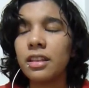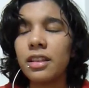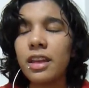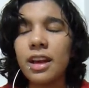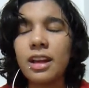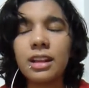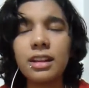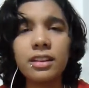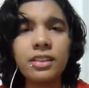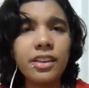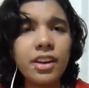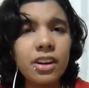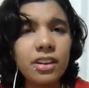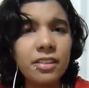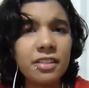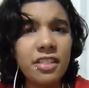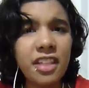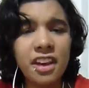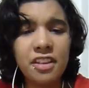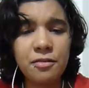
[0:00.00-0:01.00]
they've
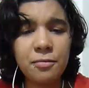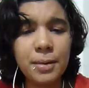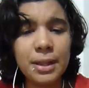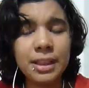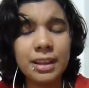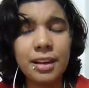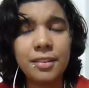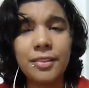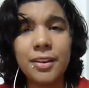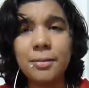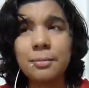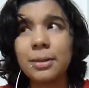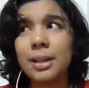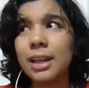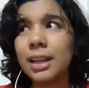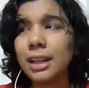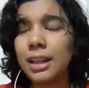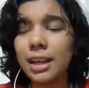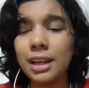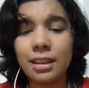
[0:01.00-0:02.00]
been left
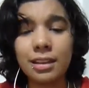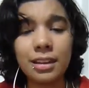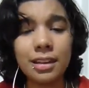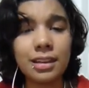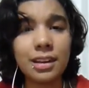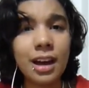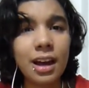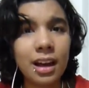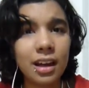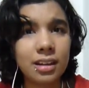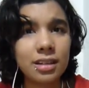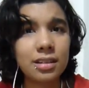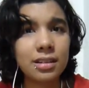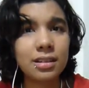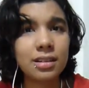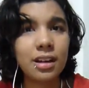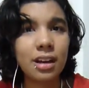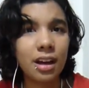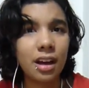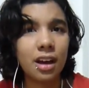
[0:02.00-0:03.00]
completely in the
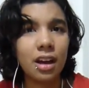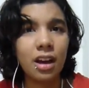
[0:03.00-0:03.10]
dust.